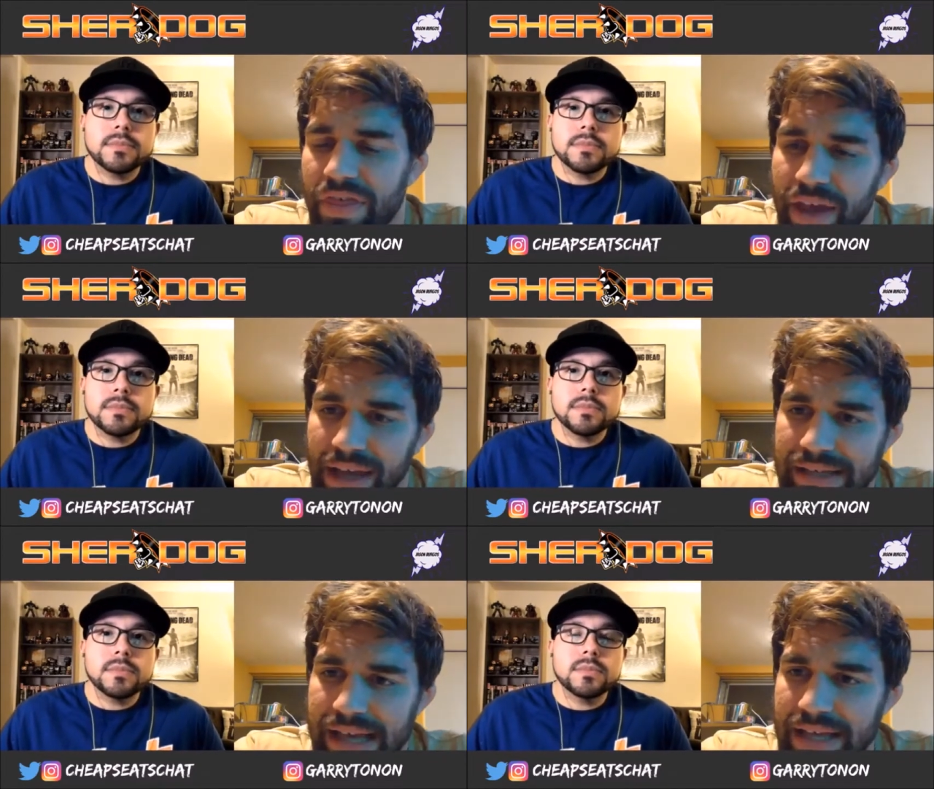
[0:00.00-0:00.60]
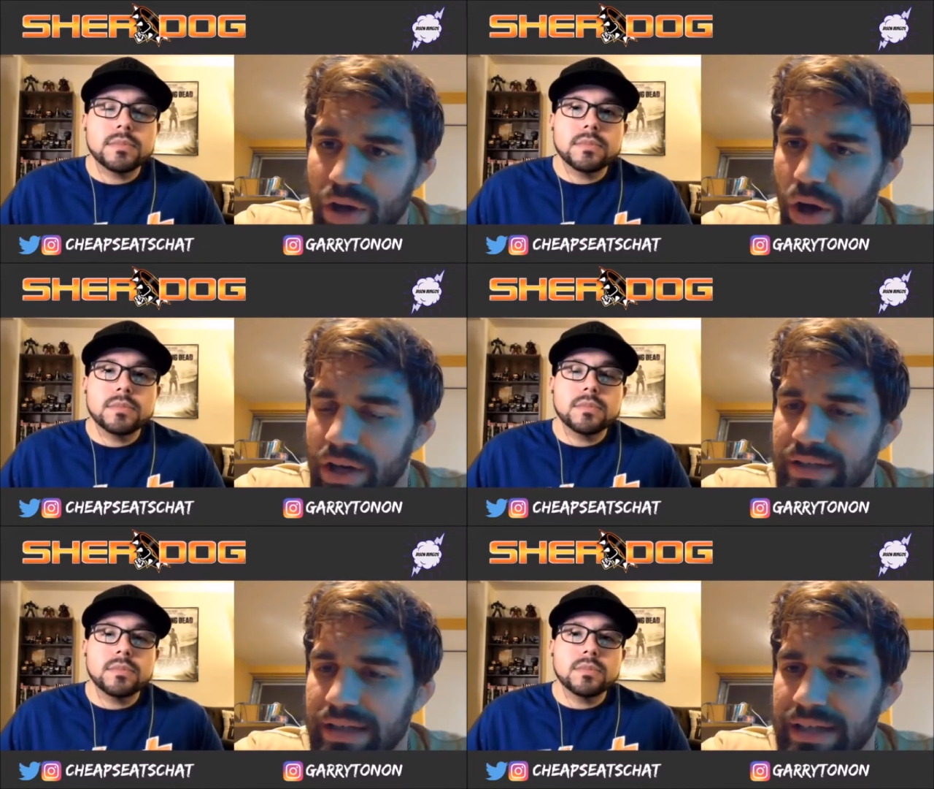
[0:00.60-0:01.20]
Speaker 1: thing. It's
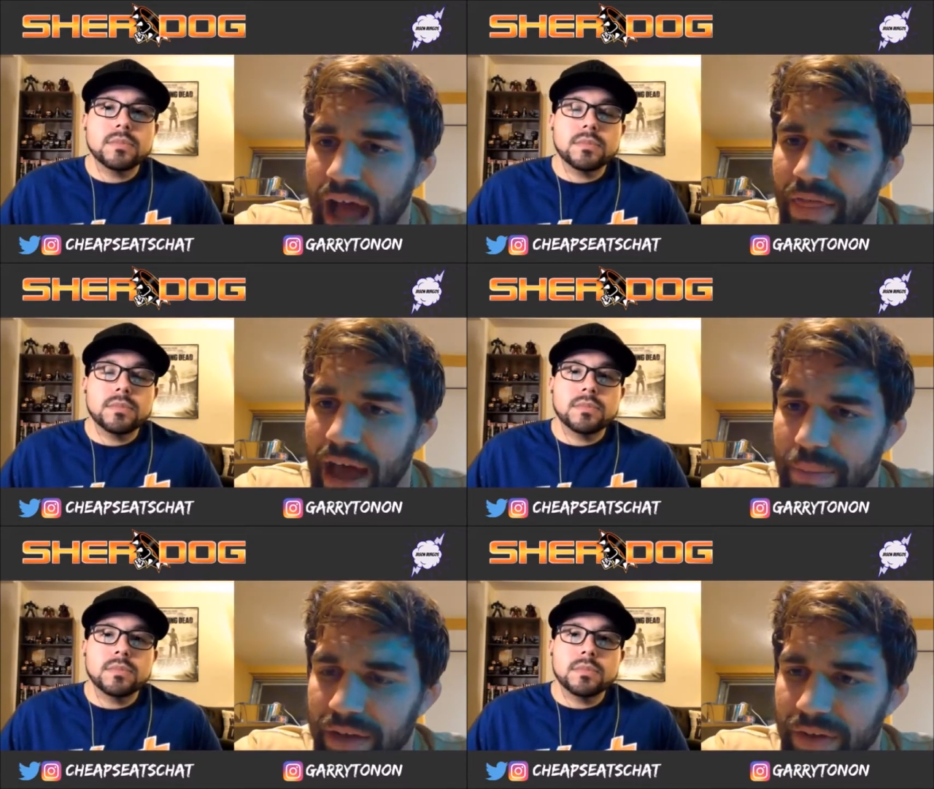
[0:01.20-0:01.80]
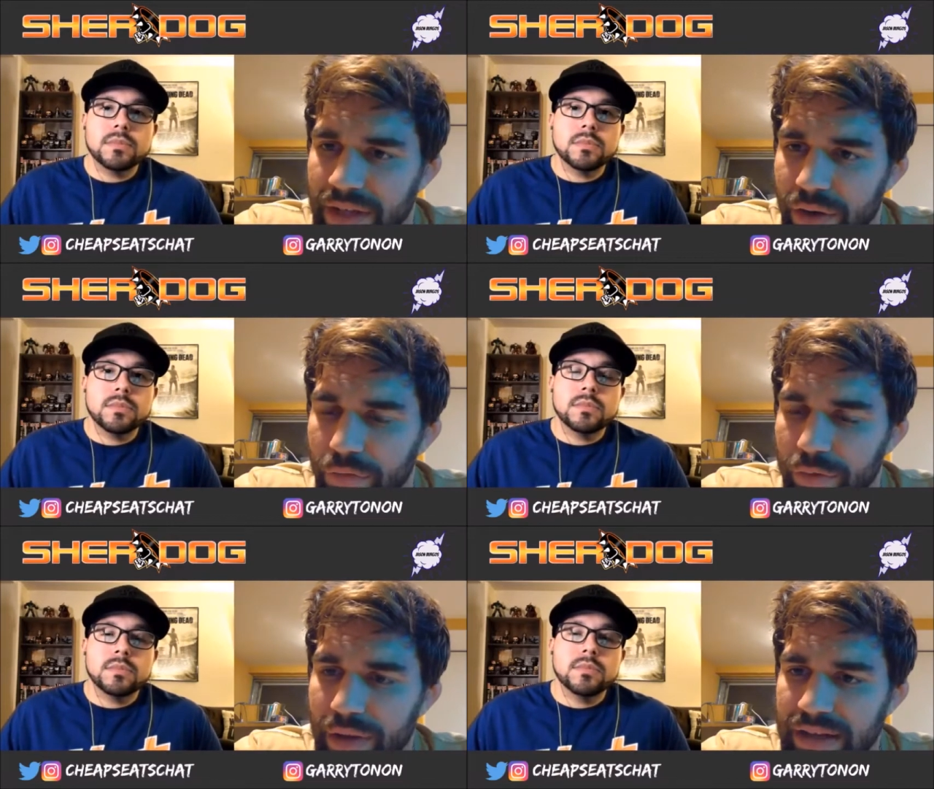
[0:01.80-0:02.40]
honestly not that big of a deal
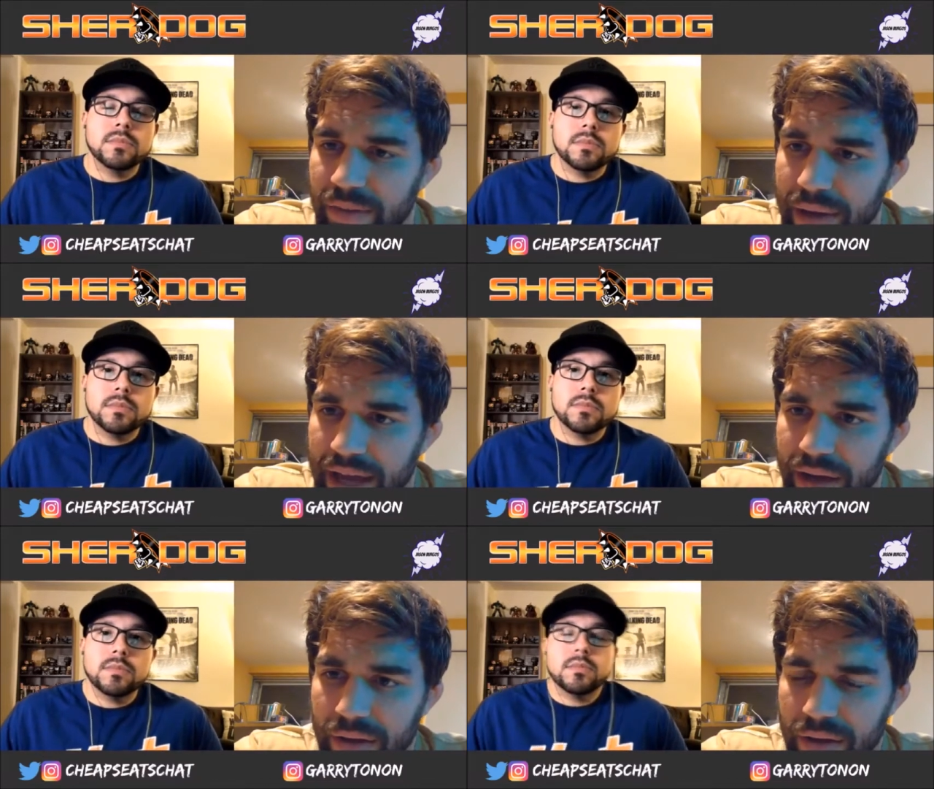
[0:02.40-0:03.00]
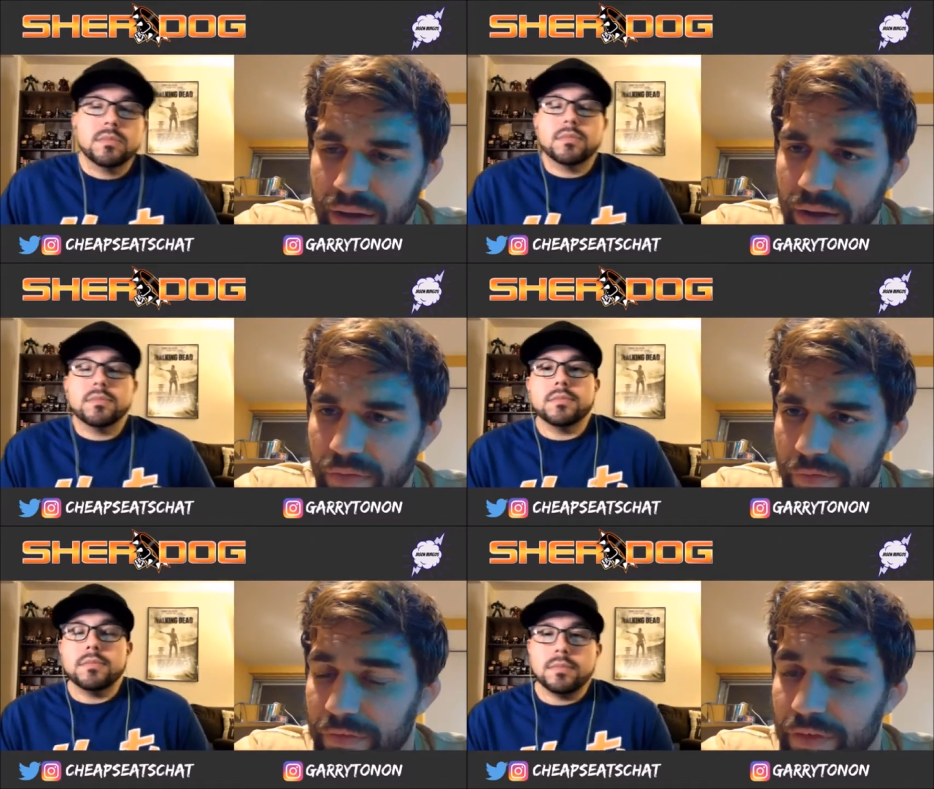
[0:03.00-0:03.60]
for me to make
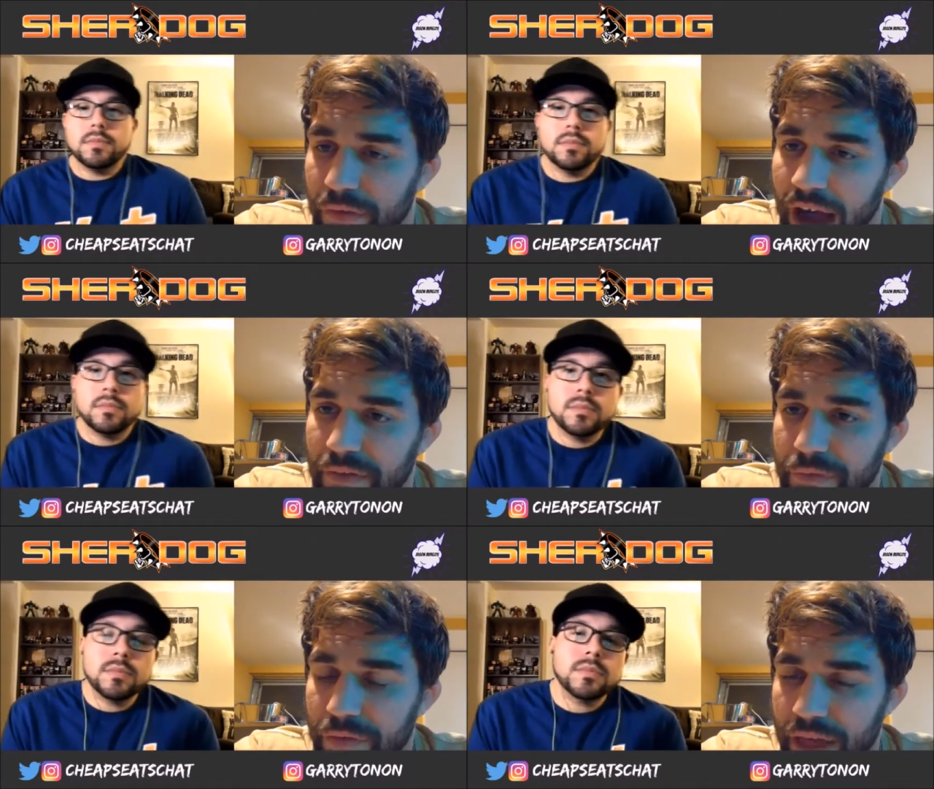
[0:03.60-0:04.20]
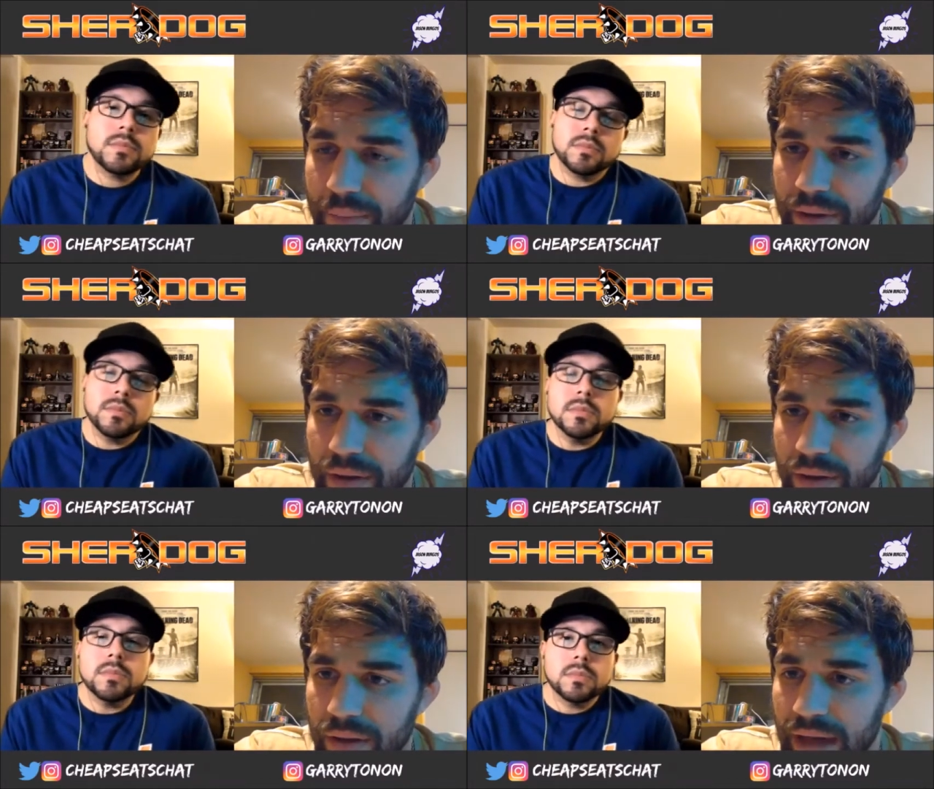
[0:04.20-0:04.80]
55 for them
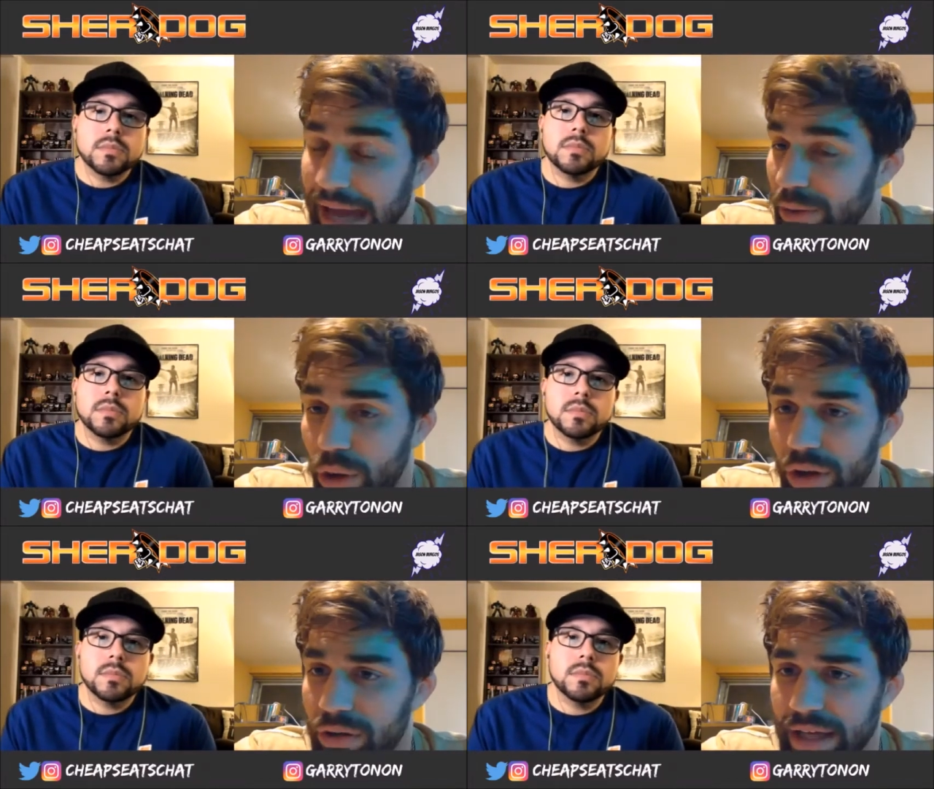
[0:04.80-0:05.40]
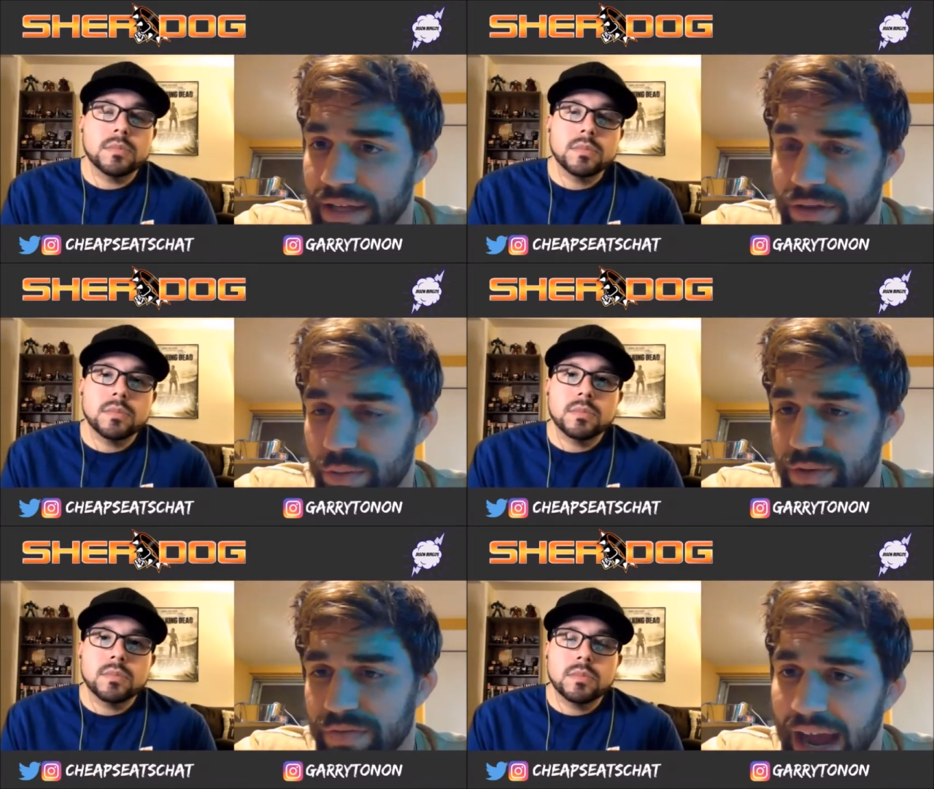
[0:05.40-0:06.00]
at all. Like in
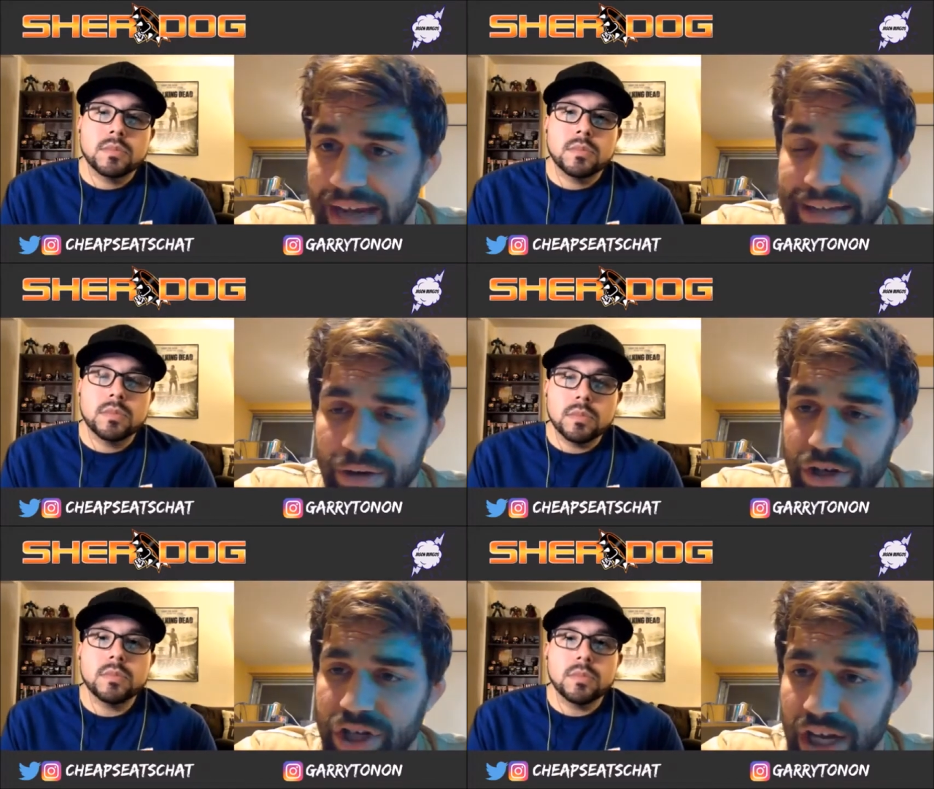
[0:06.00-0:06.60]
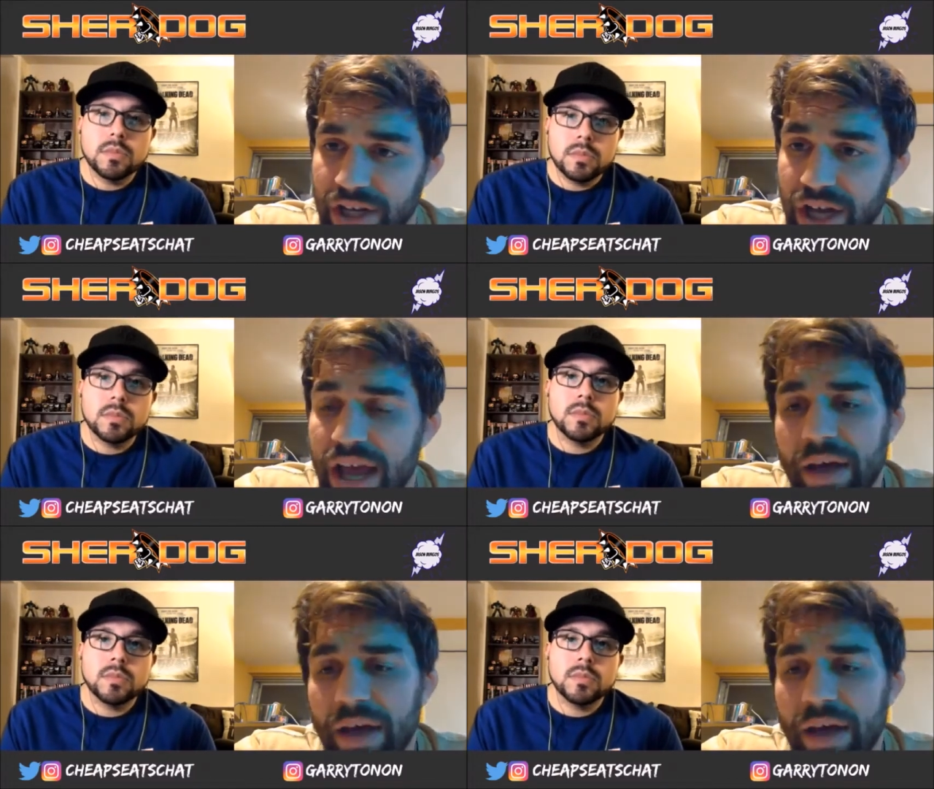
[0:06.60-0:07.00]
terms of dietary change,